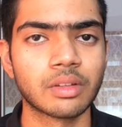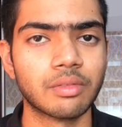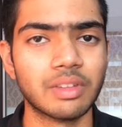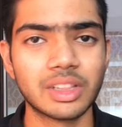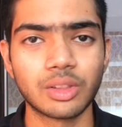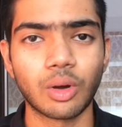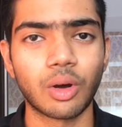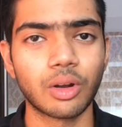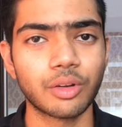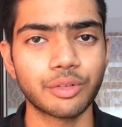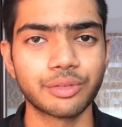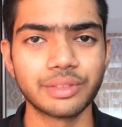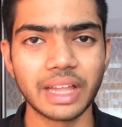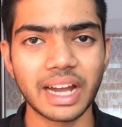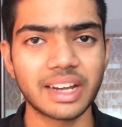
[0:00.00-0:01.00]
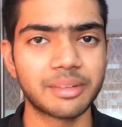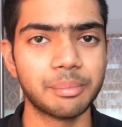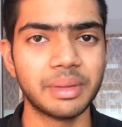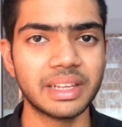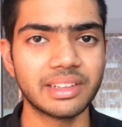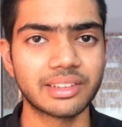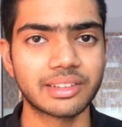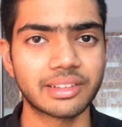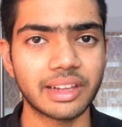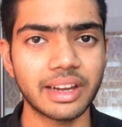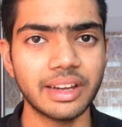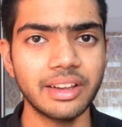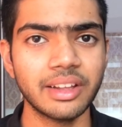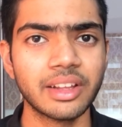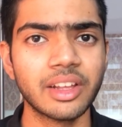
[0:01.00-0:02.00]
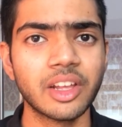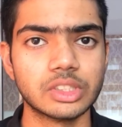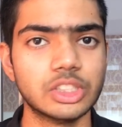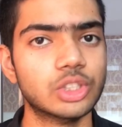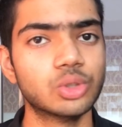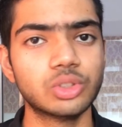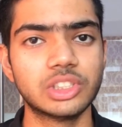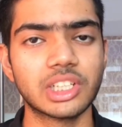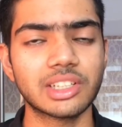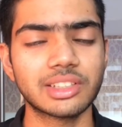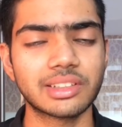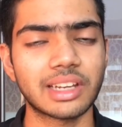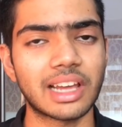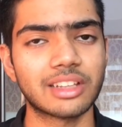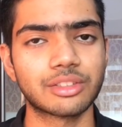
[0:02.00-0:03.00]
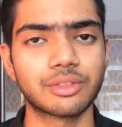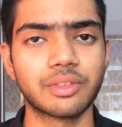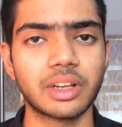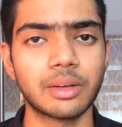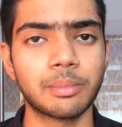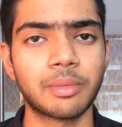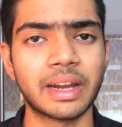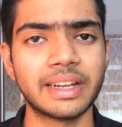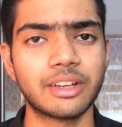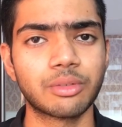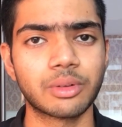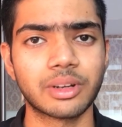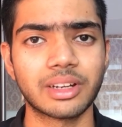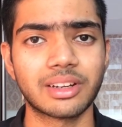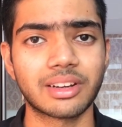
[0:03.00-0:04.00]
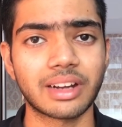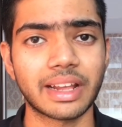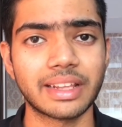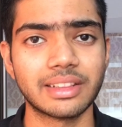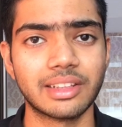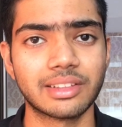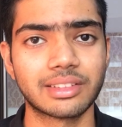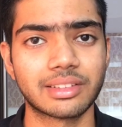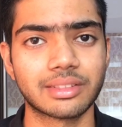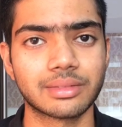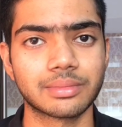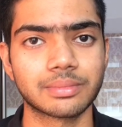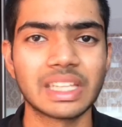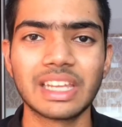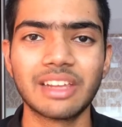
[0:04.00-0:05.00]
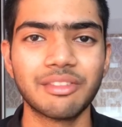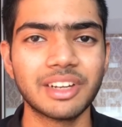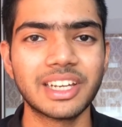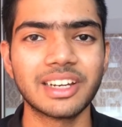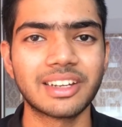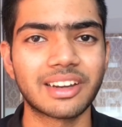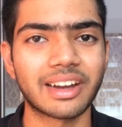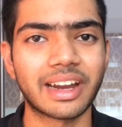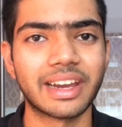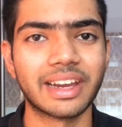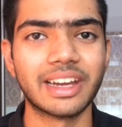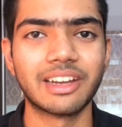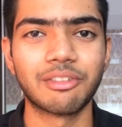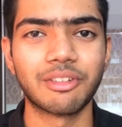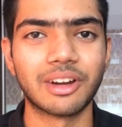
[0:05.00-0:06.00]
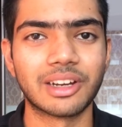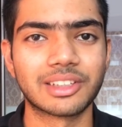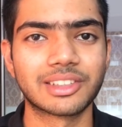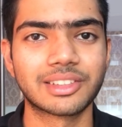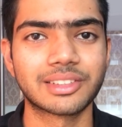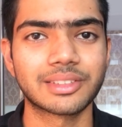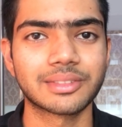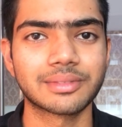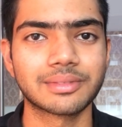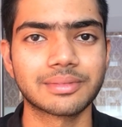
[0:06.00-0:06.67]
With all of that being said, you just as well might want to try this. Give it a try, it works.